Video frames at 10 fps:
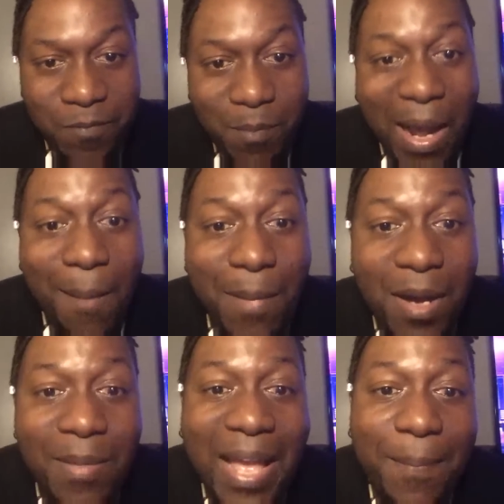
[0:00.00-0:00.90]
My
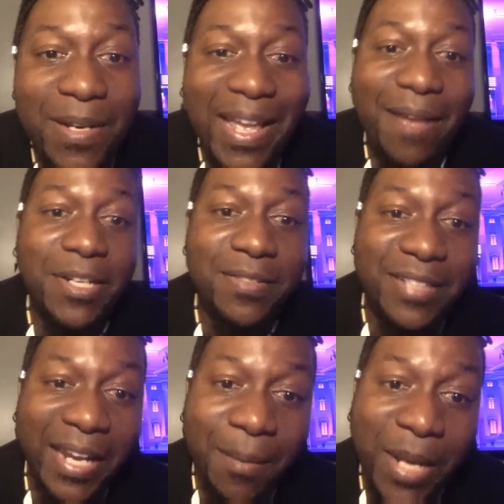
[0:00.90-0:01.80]
mom happened to have the
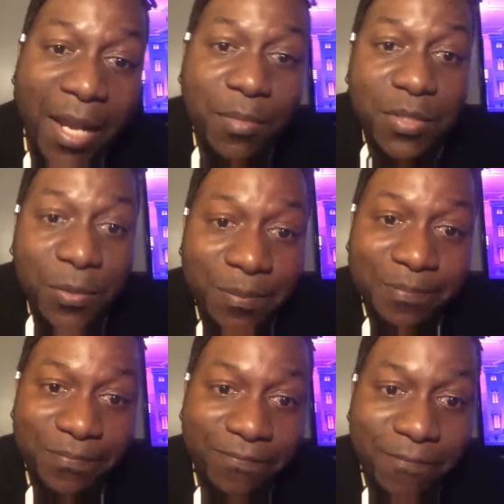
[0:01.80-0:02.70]
same name too.
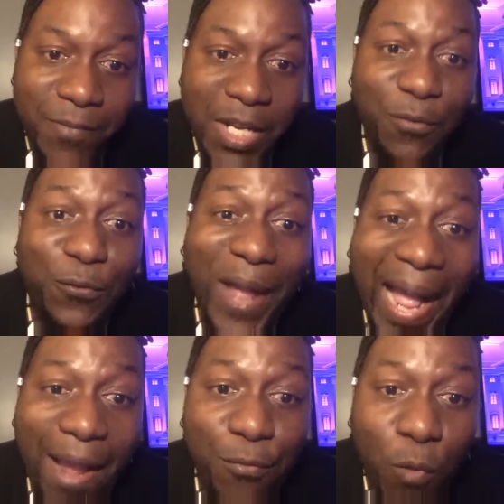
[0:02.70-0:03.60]

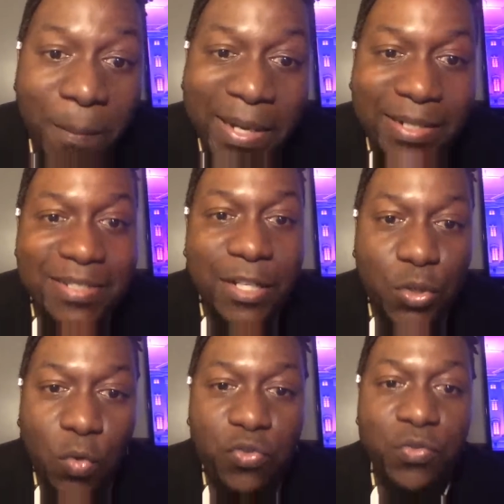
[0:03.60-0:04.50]
5 women, because they
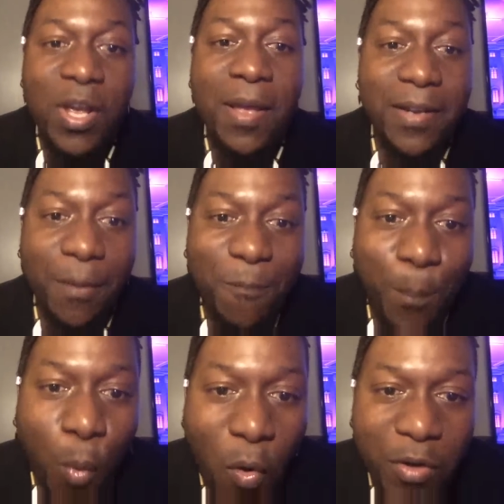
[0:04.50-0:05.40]
told you
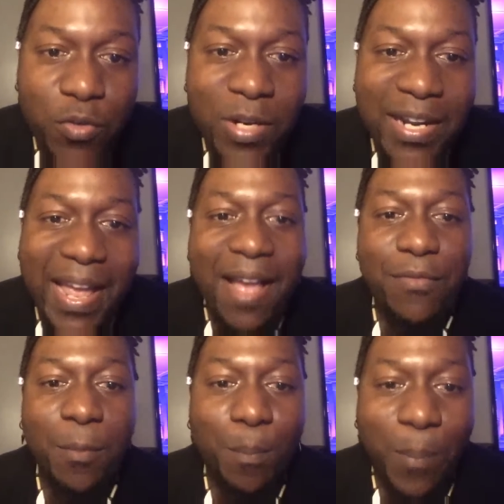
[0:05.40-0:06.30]
you're gonna
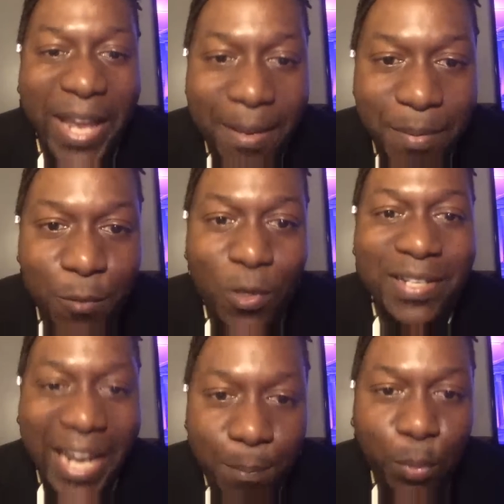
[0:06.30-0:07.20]
have a baby
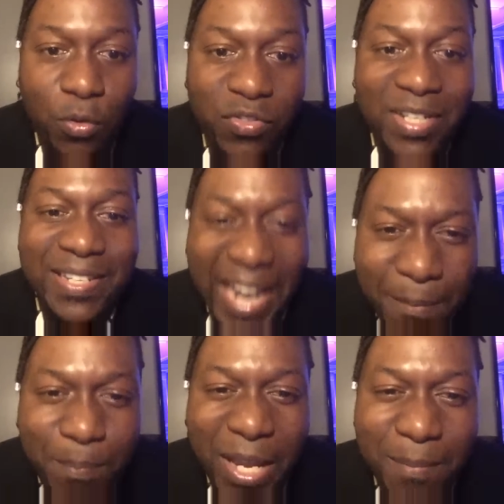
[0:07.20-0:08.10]
with that person,
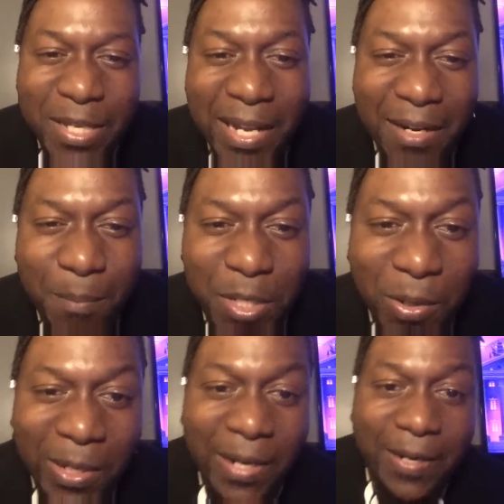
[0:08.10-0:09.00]
that baby gonna be
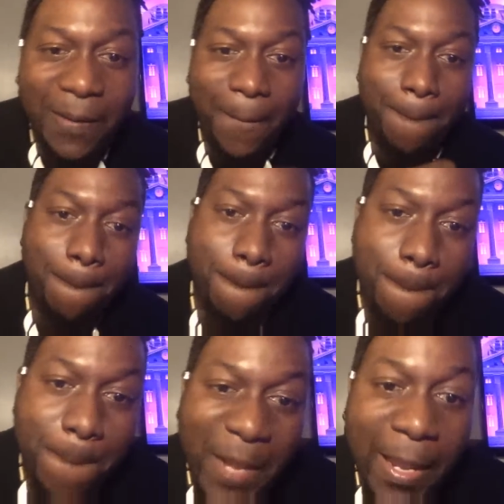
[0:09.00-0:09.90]
your luck.
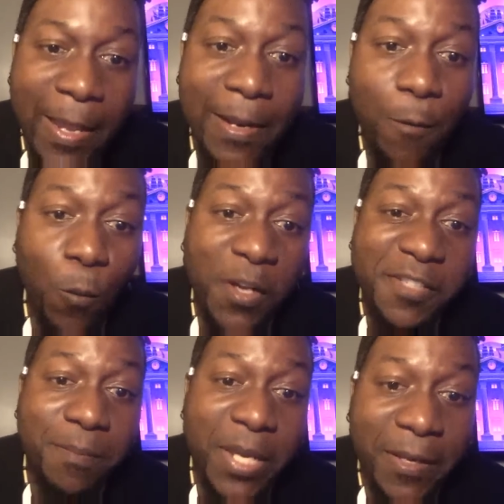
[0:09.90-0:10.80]
And it
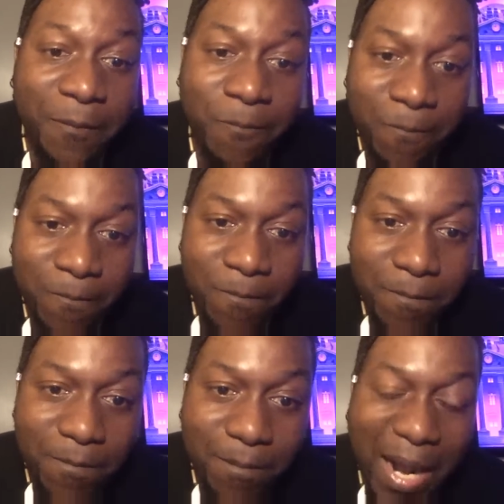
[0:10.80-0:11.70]
was me.
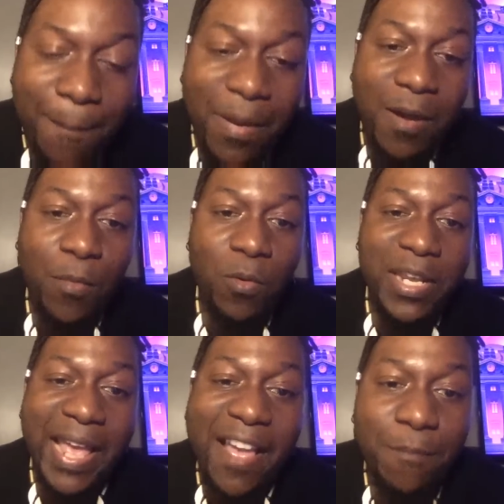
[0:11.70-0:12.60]
My mom only
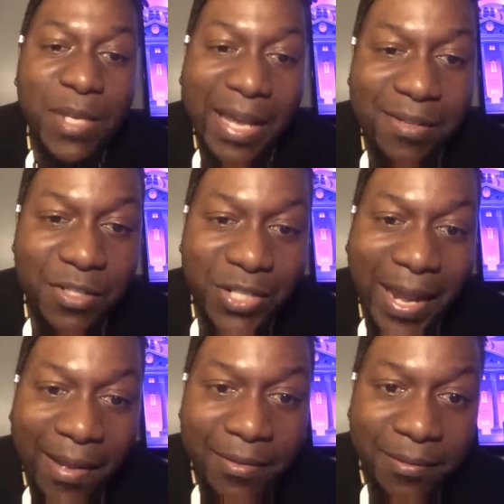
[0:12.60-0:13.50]
had me as a child.